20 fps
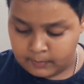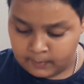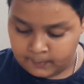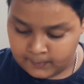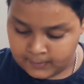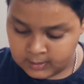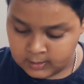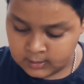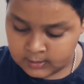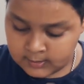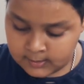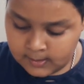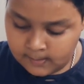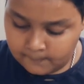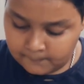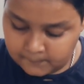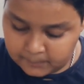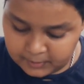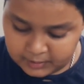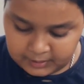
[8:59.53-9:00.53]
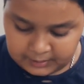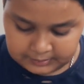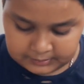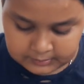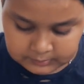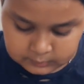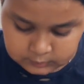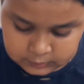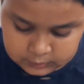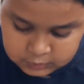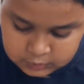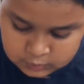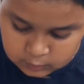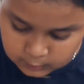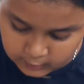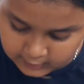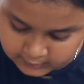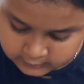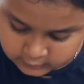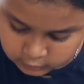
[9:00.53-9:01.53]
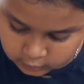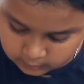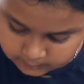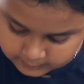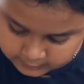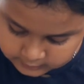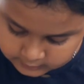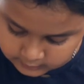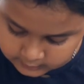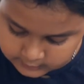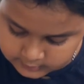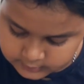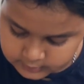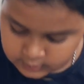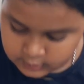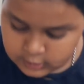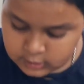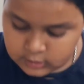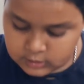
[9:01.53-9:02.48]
people per square kilometer in